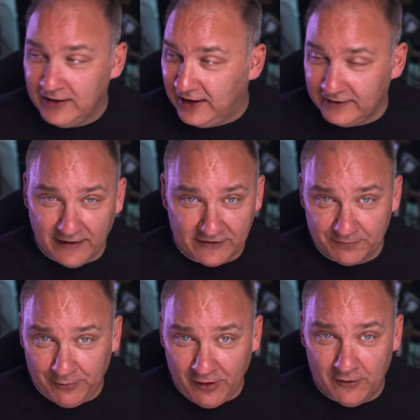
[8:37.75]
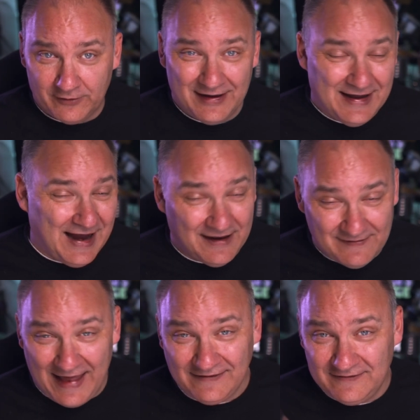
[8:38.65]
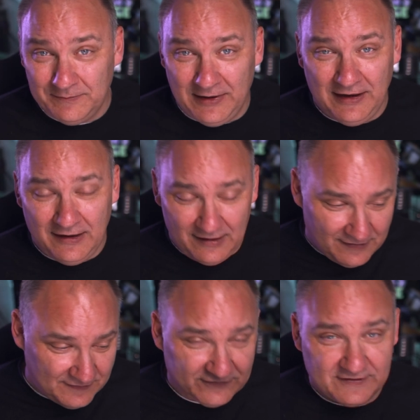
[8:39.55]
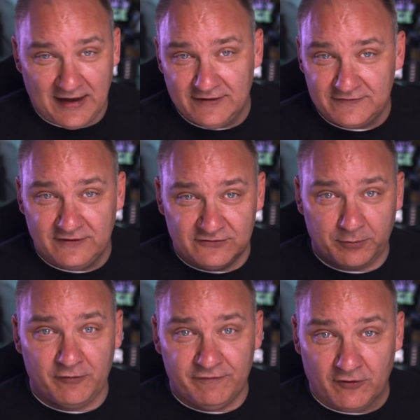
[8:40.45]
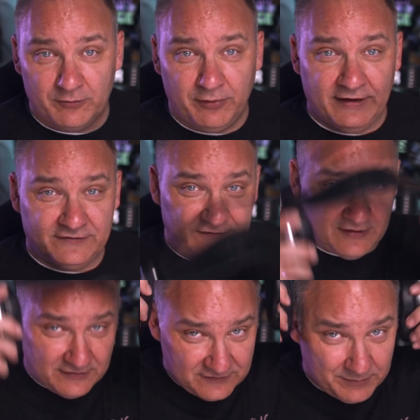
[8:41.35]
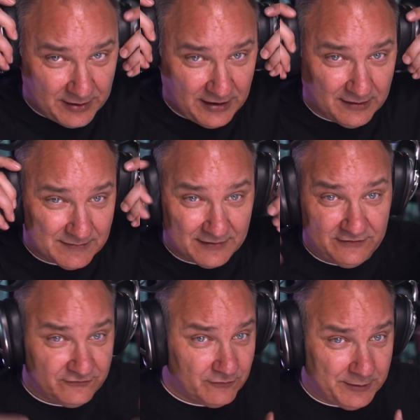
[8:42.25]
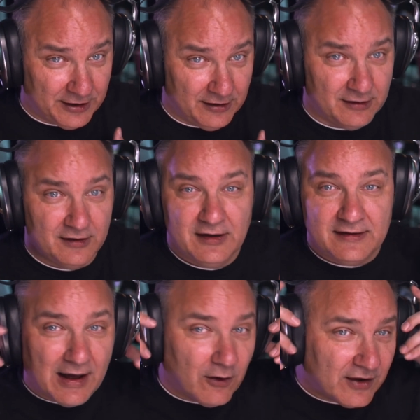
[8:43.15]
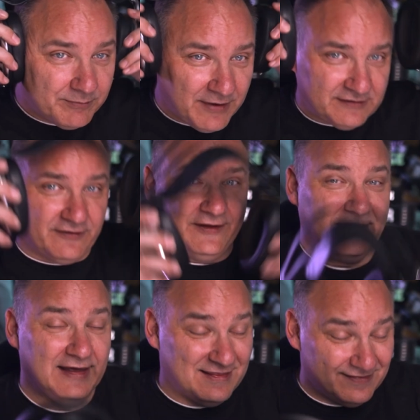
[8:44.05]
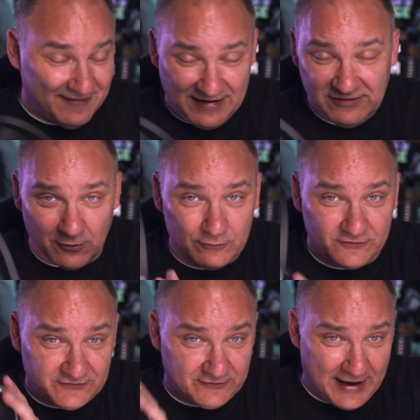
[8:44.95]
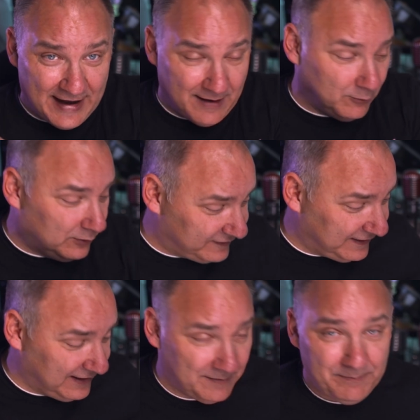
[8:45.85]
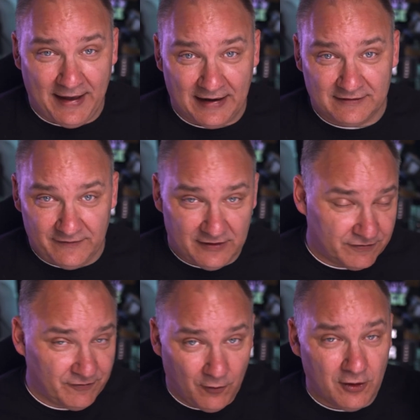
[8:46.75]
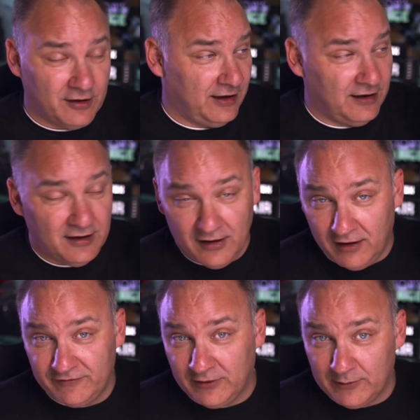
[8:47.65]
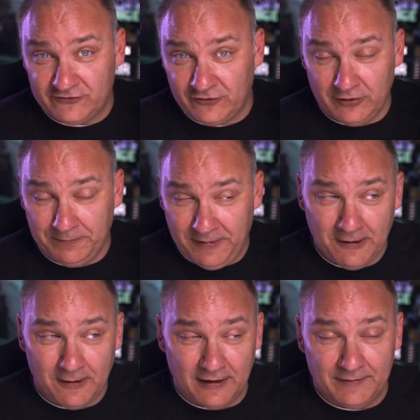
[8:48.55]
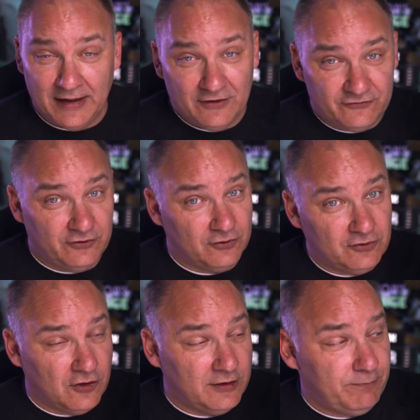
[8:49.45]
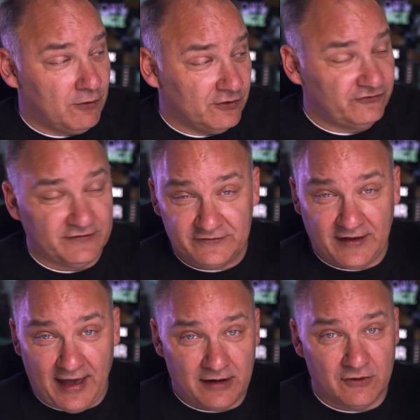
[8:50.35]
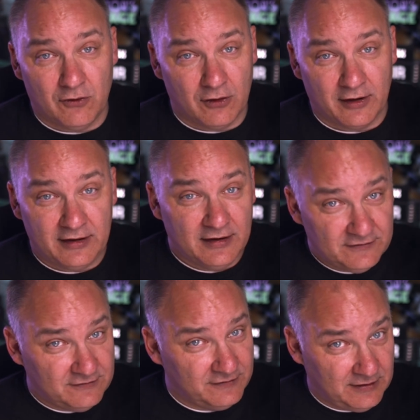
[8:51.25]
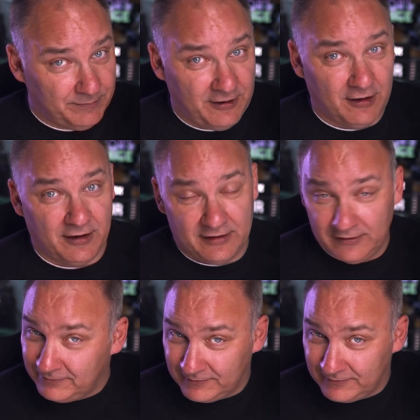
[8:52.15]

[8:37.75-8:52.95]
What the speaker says: and less bloat. And that, to me, in this case, is a preferred place to be, at least for me. Now, admittedly, they don't slam with the impact and the authority of the original Empyrean. So you could push this category to the Empyrean